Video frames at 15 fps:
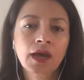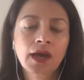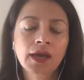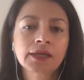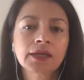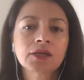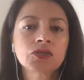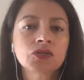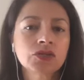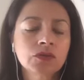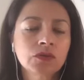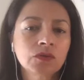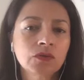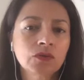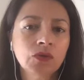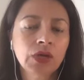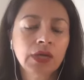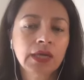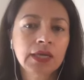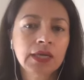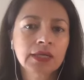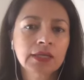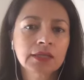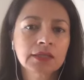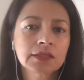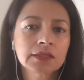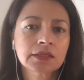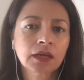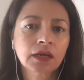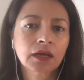I can do is